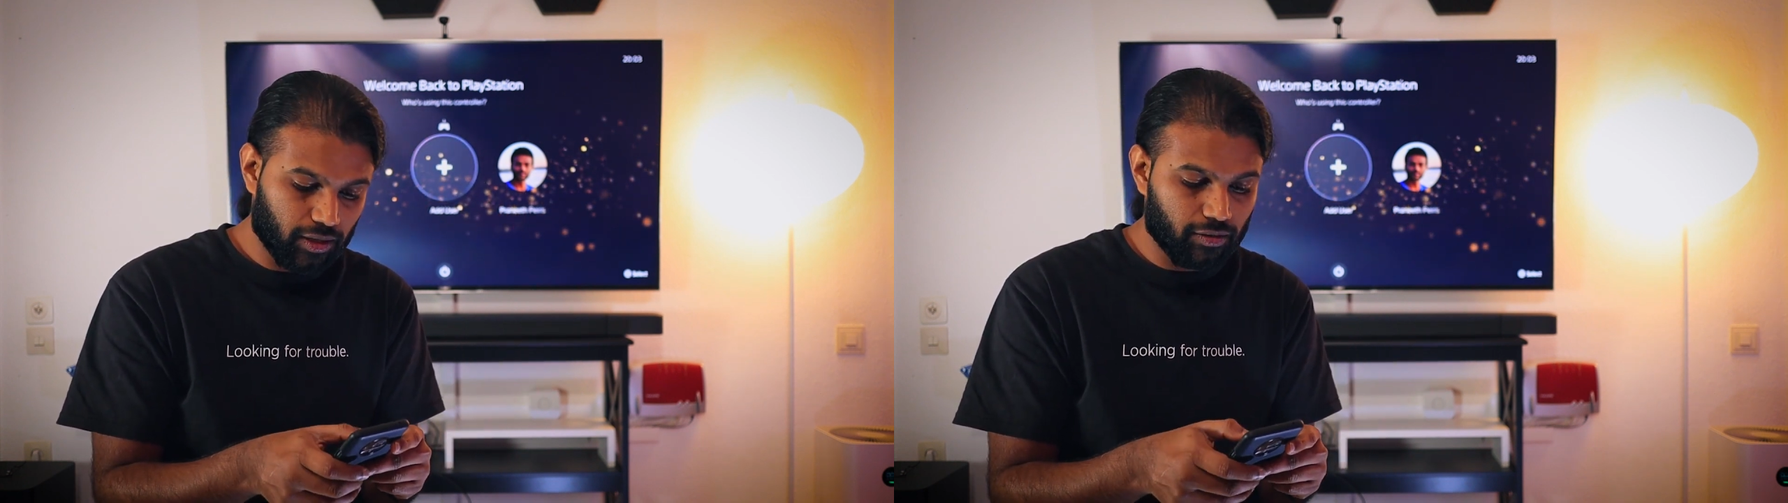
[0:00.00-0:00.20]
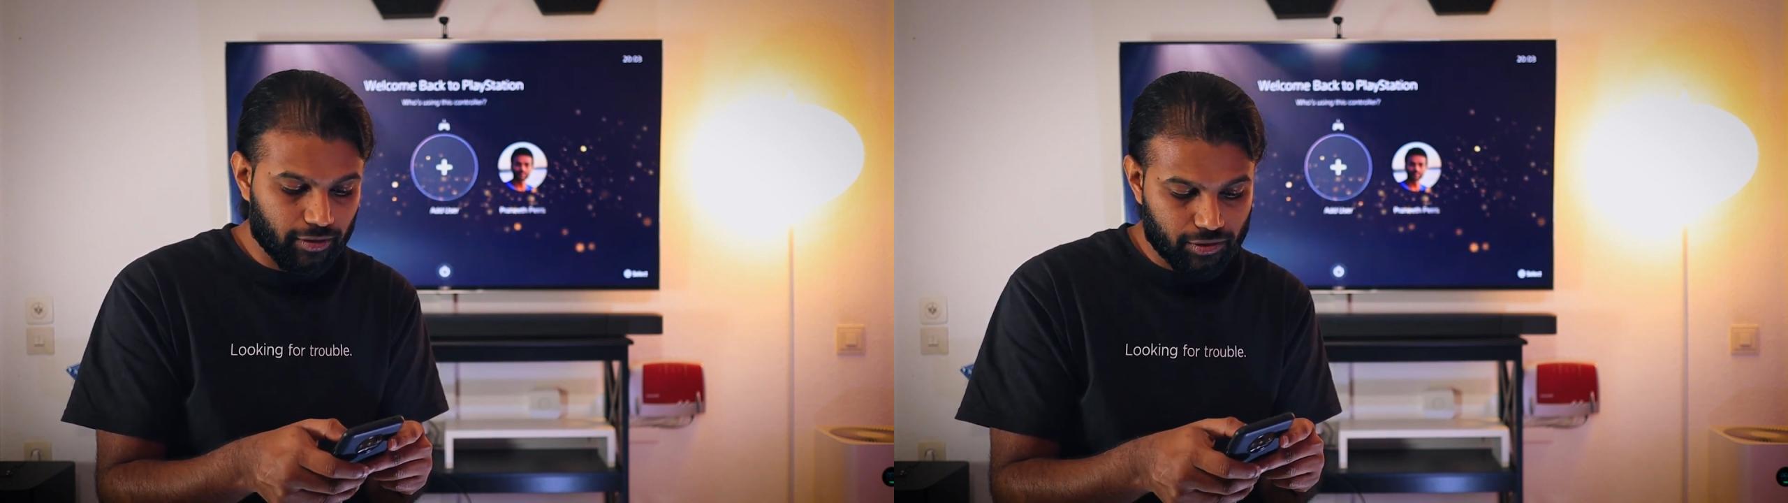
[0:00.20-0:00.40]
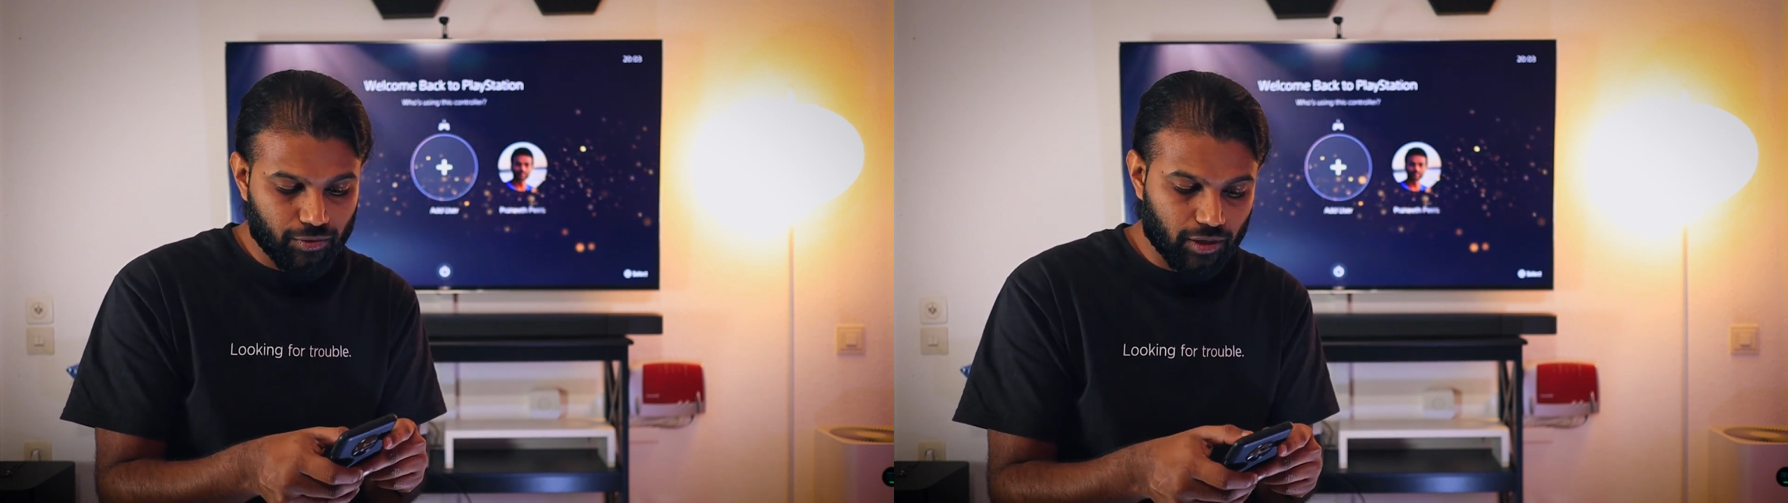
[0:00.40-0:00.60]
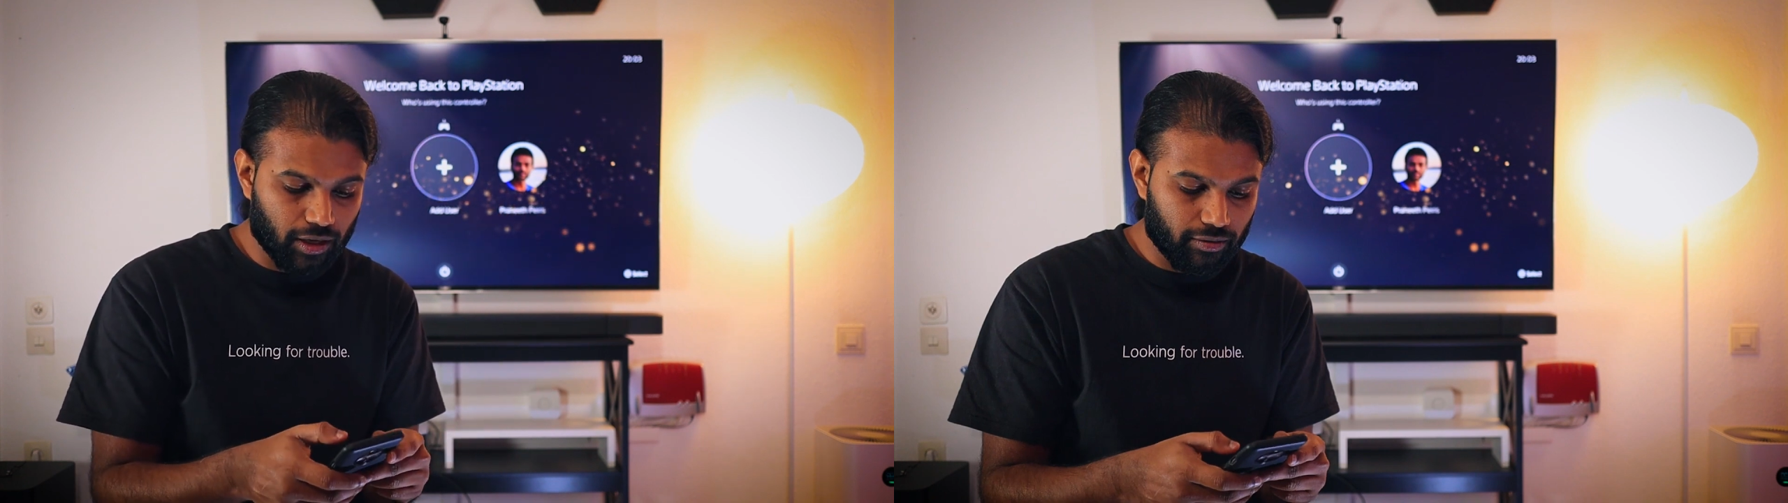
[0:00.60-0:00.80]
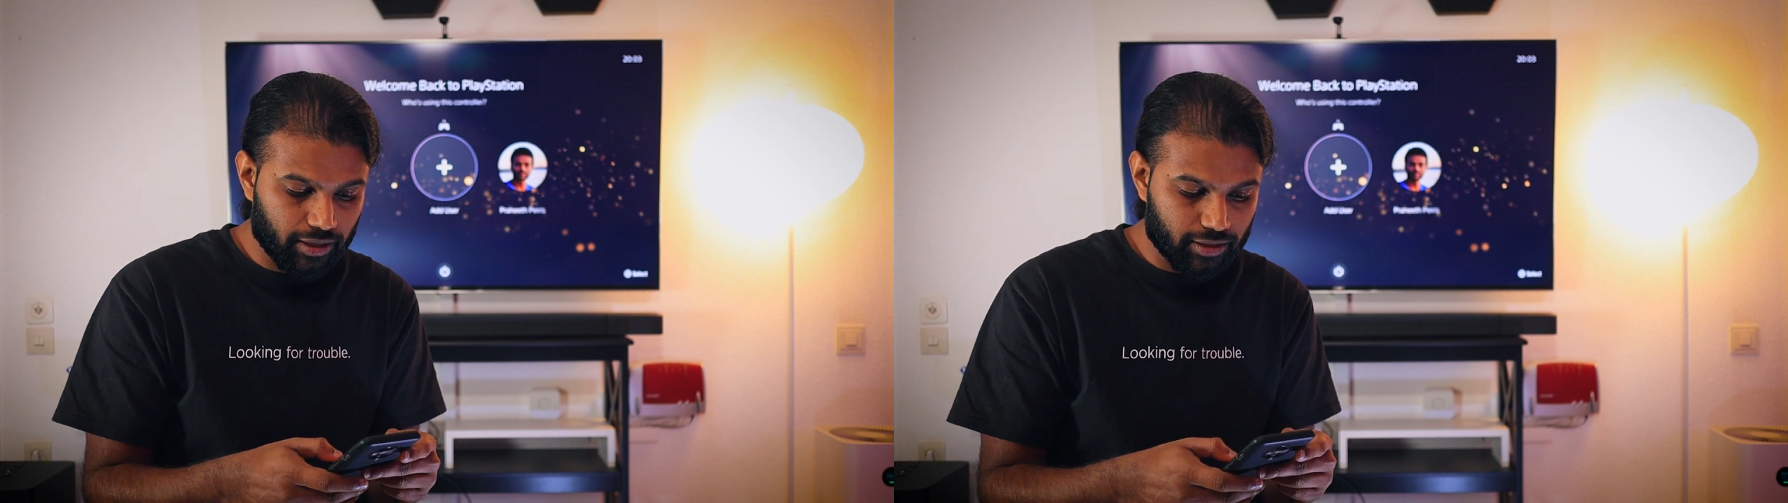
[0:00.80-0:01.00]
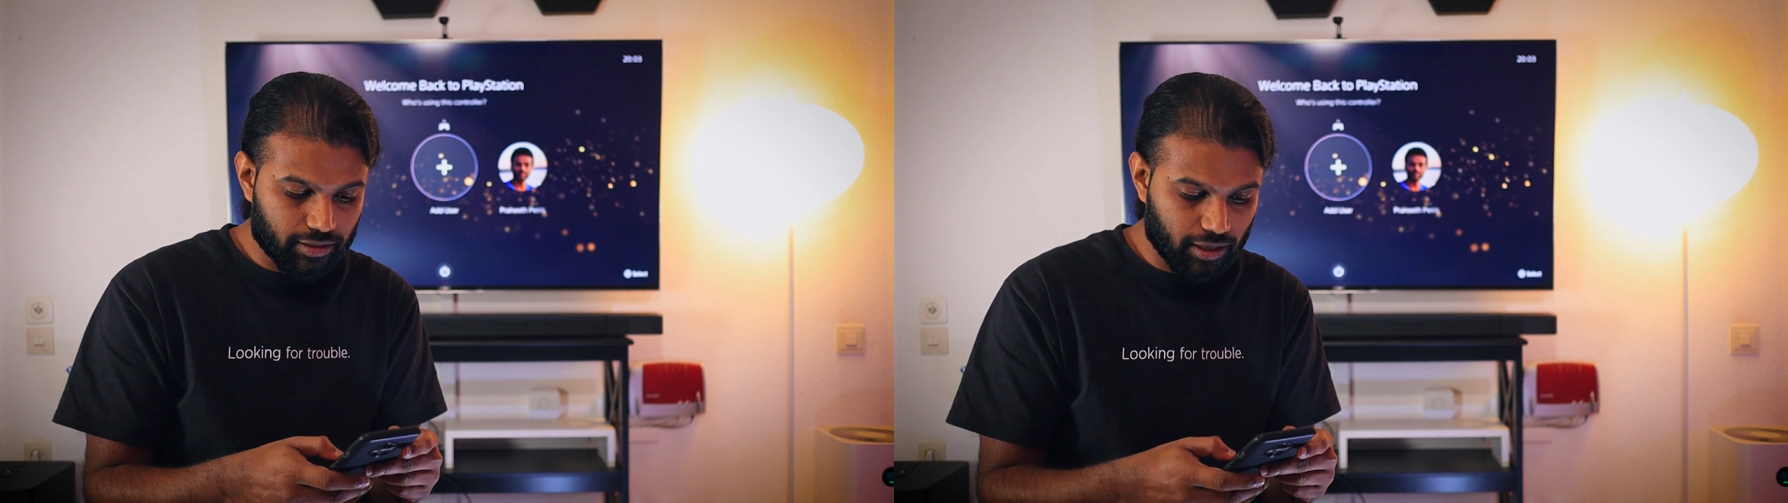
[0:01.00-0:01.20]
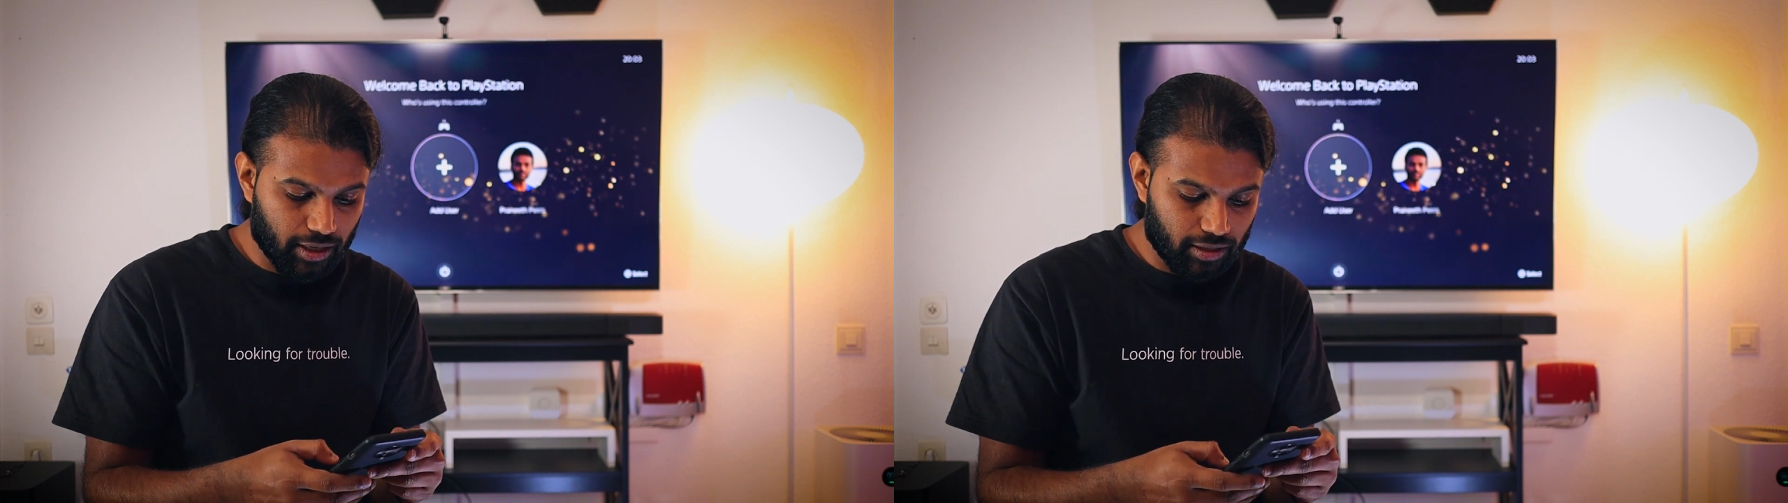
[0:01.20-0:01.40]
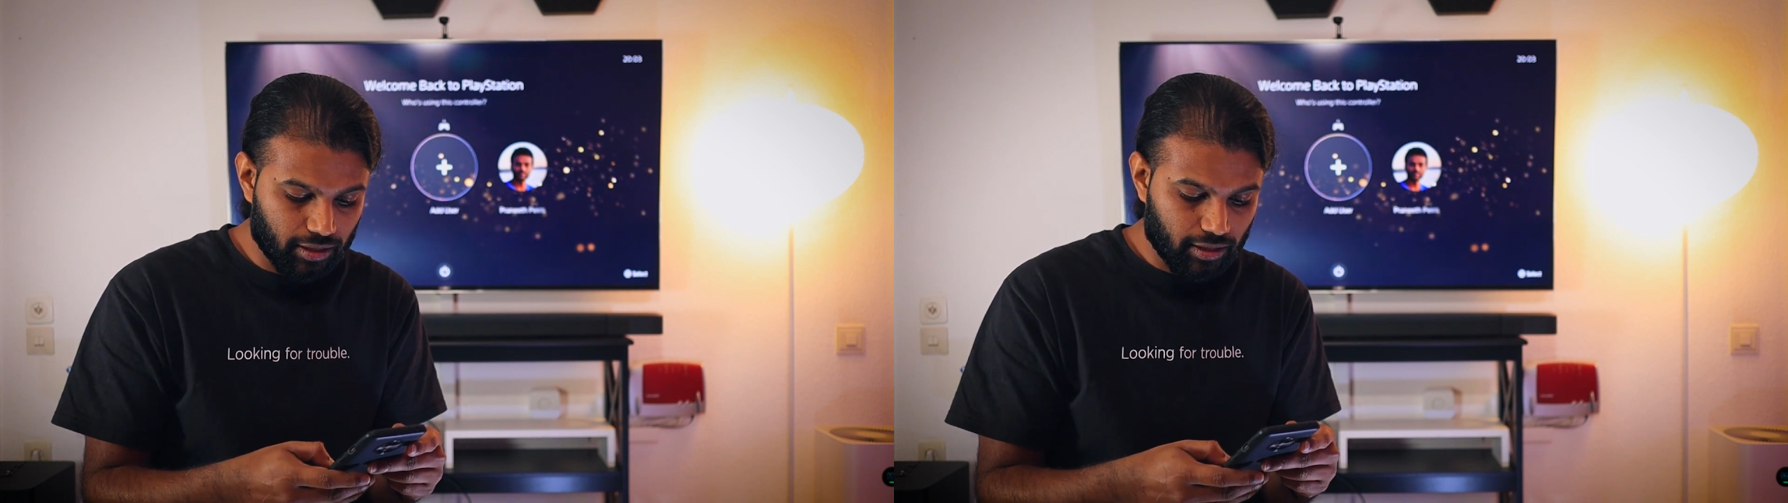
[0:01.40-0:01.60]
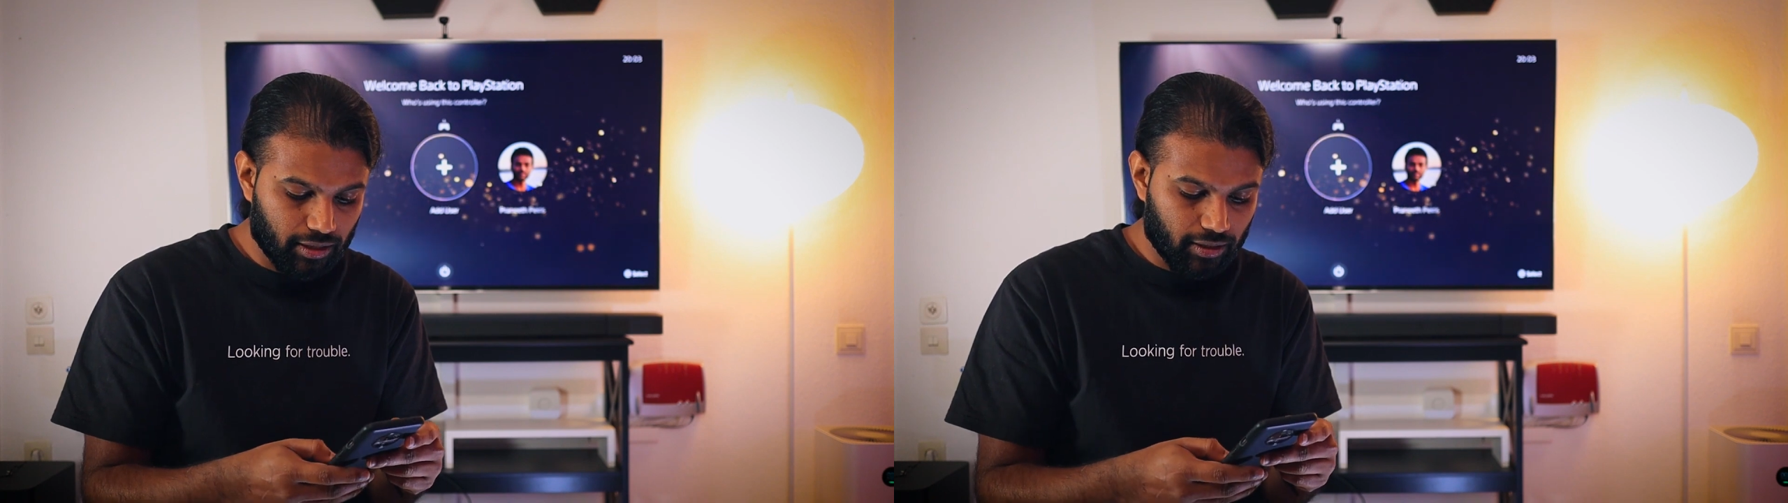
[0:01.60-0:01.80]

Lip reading: otherwise you can't really see it.